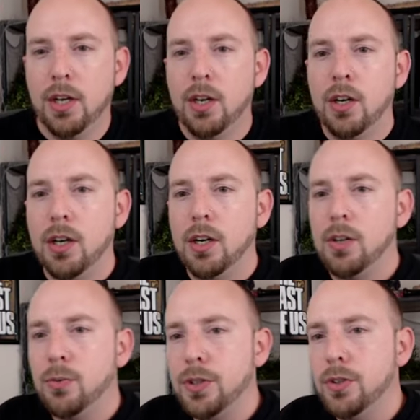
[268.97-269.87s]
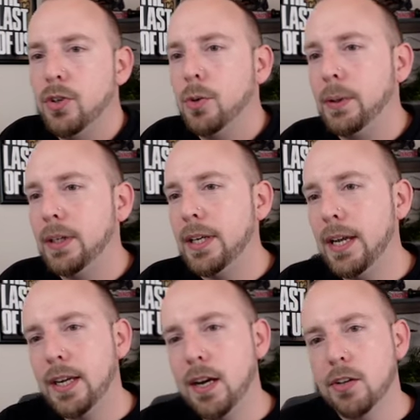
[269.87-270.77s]
uh, real openly gay
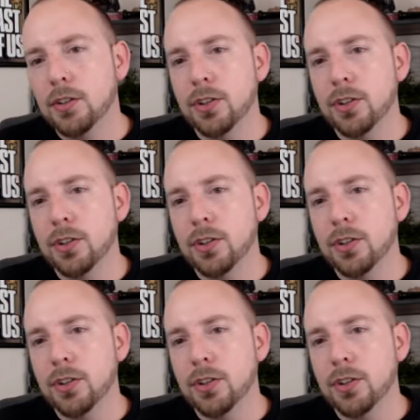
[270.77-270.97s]
character